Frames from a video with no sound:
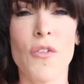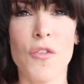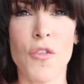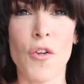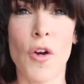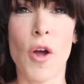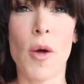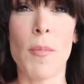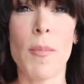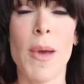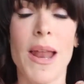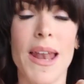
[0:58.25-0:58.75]

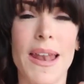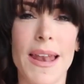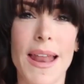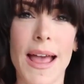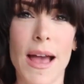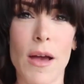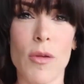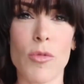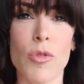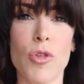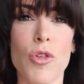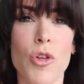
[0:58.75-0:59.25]
from
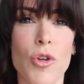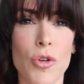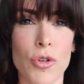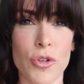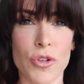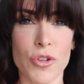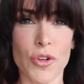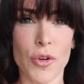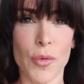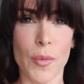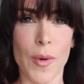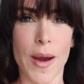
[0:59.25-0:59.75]
Lounge
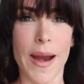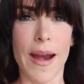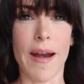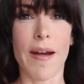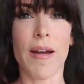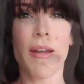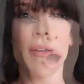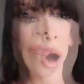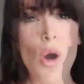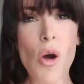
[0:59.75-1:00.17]
Underwear.